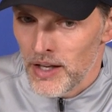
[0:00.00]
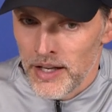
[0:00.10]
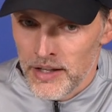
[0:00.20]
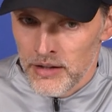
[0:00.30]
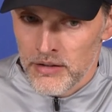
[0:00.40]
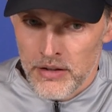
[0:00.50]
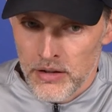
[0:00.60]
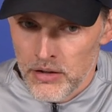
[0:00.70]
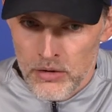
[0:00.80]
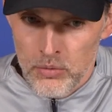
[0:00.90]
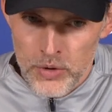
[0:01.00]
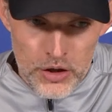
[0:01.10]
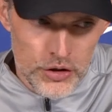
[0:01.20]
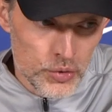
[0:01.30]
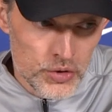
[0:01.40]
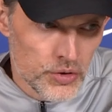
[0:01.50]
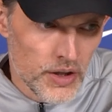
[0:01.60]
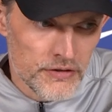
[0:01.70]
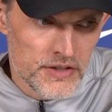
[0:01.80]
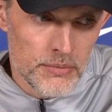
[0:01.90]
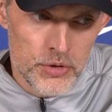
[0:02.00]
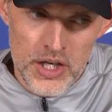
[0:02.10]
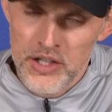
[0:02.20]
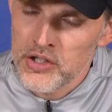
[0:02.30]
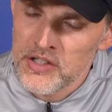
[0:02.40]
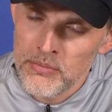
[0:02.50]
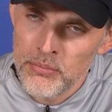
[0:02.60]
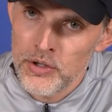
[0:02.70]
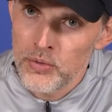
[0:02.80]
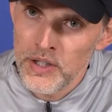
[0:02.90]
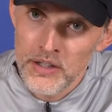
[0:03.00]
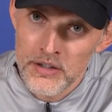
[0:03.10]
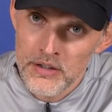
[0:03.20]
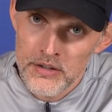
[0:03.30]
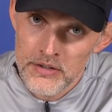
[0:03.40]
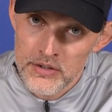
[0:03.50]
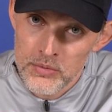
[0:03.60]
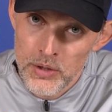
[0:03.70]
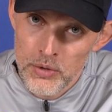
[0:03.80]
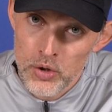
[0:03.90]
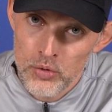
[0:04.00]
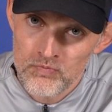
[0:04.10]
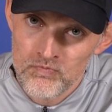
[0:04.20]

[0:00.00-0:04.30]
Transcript: And uh, we are used to have some changes in between, and this is where we go.